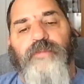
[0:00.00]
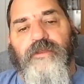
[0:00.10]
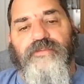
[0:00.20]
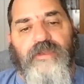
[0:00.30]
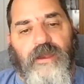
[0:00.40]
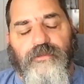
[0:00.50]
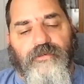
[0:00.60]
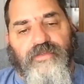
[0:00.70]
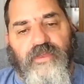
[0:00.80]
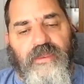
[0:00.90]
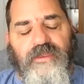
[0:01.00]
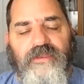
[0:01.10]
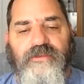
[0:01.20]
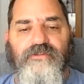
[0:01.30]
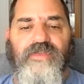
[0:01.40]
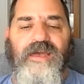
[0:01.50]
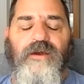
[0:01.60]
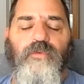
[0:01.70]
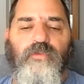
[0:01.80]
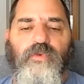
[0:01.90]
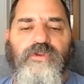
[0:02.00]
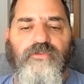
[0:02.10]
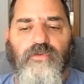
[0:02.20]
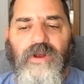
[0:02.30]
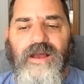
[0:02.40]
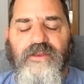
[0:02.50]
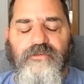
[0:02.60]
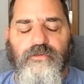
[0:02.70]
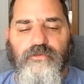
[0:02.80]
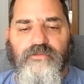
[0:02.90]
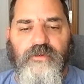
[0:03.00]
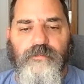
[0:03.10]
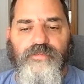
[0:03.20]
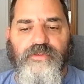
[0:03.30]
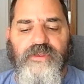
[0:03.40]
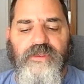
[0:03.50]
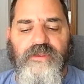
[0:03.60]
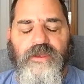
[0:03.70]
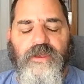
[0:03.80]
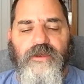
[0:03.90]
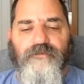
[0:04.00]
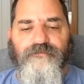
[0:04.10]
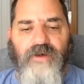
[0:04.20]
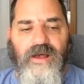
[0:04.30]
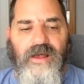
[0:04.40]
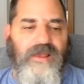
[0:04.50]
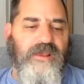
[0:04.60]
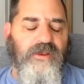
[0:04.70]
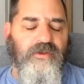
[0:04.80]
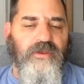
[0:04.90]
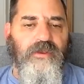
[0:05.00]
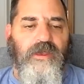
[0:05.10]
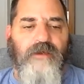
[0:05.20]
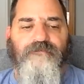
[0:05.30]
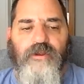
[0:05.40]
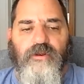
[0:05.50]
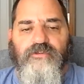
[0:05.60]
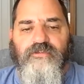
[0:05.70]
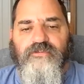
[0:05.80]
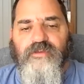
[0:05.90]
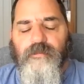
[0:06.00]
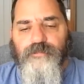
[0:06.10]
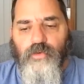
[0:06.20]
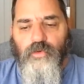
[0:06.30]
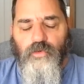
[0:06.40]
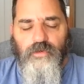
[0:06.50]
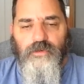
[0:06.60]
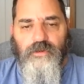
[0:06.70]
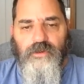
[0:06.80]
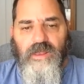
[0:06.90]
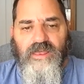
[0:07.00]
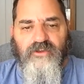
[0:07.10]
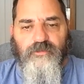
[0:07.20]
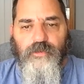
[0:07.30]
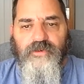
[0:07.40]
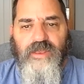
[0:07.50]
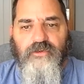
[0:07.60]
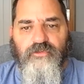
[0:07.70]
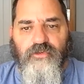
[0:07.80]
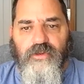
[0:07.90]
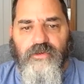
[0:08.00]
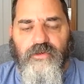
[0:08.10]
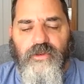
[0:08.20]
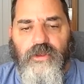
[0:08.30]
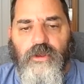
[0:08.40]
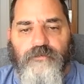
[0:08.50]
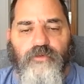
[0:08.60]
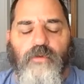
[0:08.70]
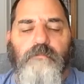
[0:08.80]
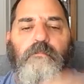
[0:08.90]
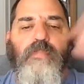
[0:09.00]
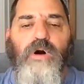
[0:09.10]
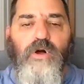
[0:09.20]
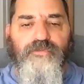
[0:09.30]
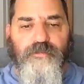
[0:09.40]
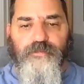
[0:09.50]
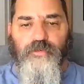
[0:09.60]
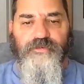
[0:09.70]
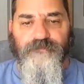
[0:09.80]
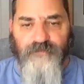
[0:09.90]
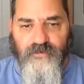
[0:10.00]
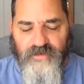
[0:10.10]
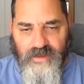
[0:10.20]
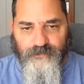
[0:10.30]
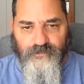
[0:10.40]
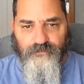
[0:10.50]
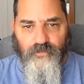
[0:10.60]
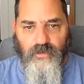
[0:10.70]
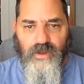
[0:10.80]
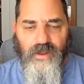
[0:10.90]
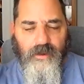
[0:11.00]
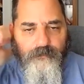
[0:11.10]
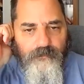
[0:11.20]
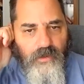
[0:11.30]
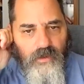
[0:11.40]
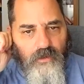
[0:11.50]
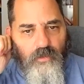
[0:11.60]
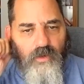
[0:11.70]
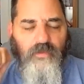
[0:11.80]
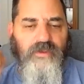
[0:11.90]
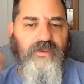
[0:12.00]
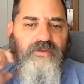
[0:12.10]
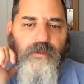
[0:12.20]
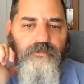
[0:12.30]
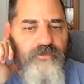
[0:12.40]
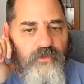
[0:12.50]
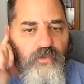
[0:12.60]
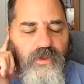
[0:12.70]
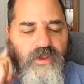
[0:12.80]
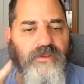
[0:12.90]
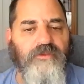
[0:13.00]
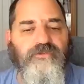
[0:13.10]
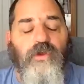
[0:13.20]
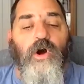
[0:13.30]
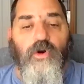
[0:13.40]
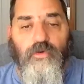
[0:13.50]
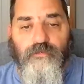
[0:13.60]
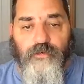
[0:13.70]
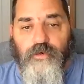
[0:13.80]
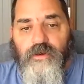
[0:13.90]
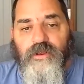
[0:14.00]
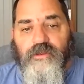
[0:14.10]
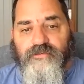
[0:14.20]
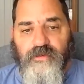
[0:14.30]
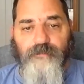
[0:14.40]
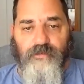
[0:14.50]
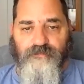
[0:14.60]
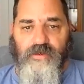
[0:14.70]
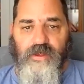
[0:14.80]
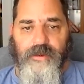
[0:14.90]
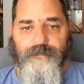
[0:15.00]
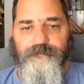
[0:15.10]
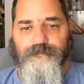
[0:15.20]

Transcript: But the other thing is that when we try to simply find a very simple explanation for multiple different types of crime, what we end up doing is oversimplifying.